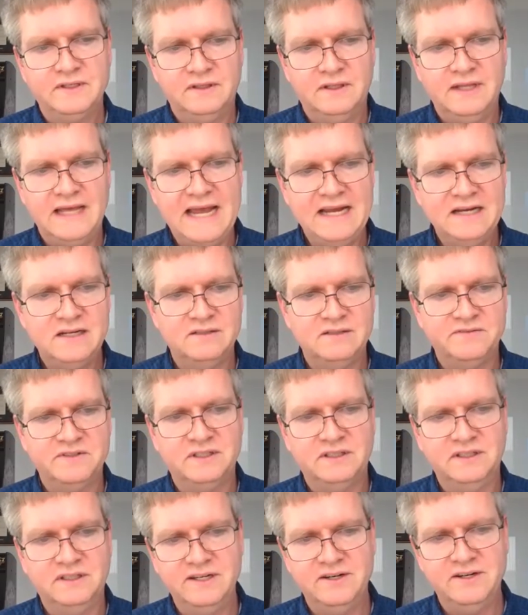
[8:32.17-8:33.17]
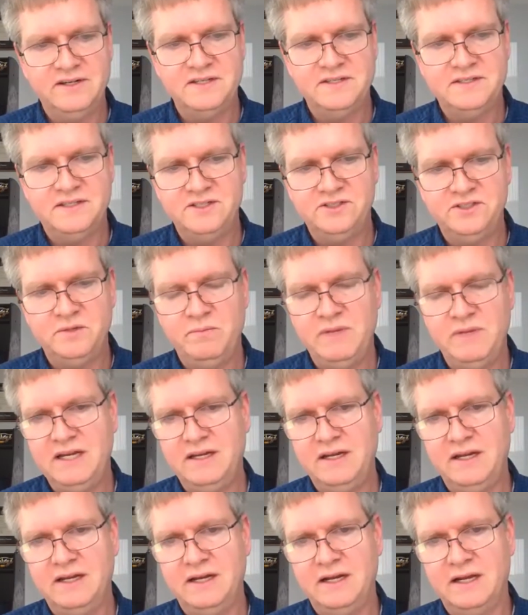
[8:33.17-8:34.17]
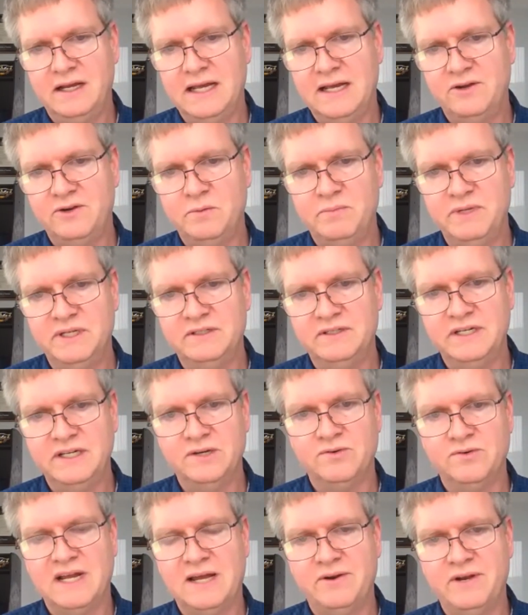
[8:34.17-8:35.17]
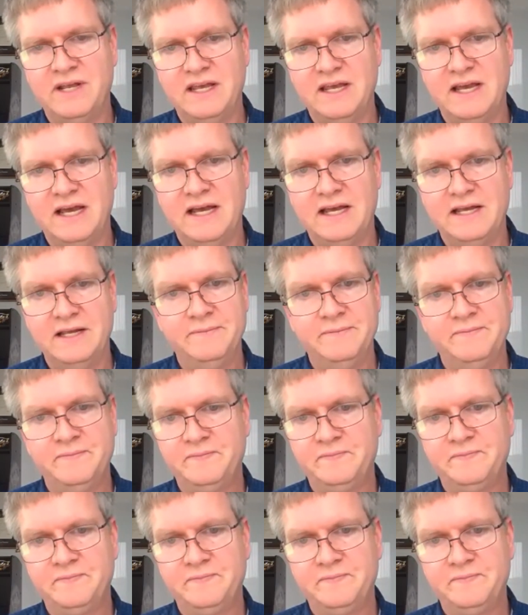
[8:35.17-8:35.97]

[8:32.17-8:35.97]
lack of clear decision making and accountability around AI.